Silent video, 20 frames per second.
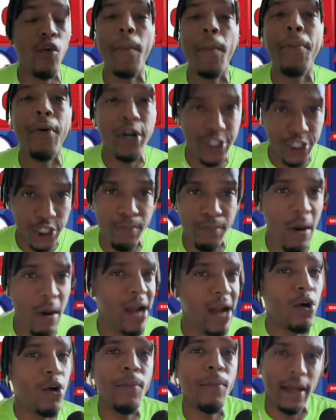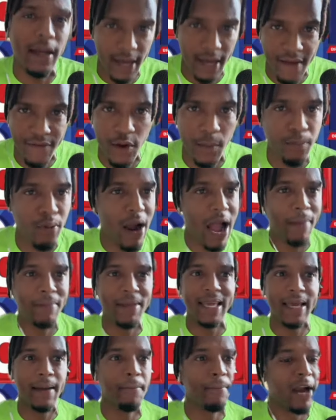push it. Probably not going to make it in life. You're
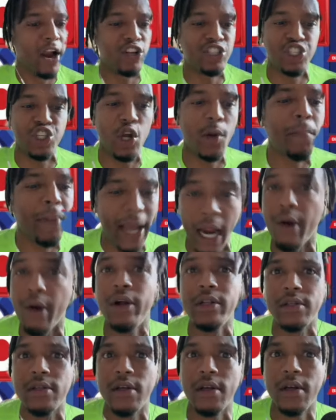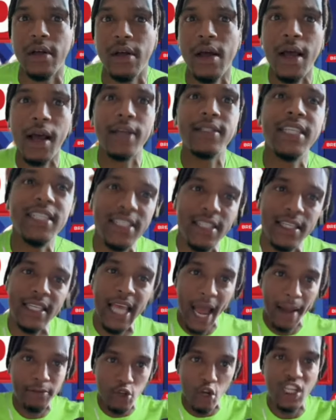probably embarrassing your parents. Because this is the
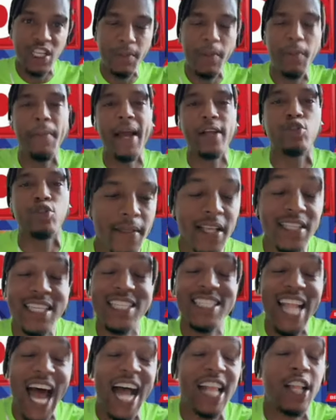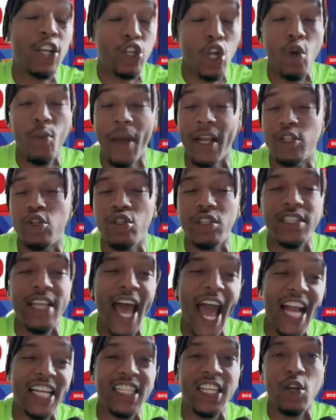type of show that you make. So this is not the show you make. So this is
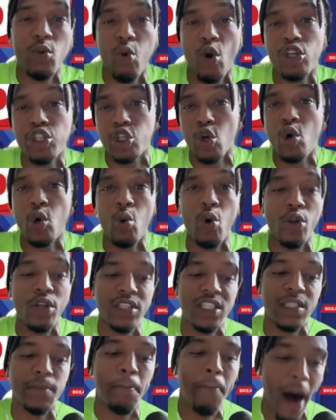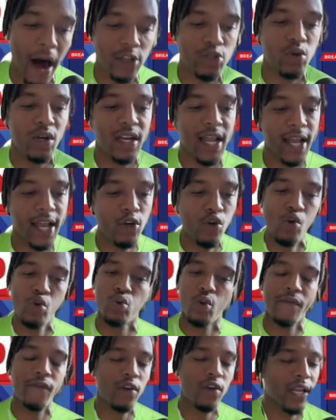actually the worst show in the world. This is Box twenty-nine News.
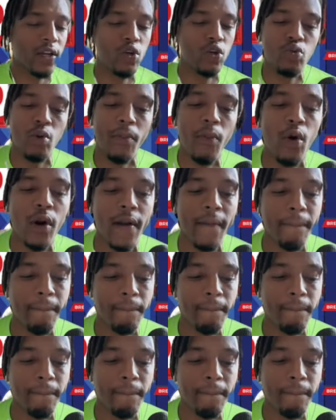We're doing news report.